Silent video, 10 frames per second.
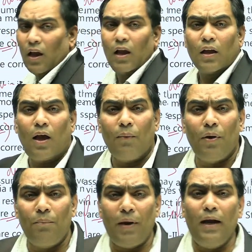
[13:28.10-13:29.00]

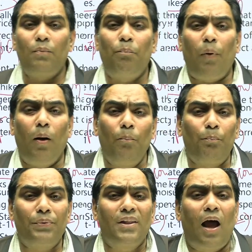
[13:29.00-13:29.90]
government
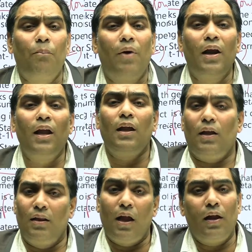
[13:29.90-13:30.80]
pumped the money
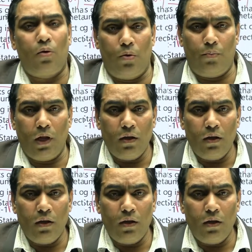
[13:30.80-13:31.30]
in the economy.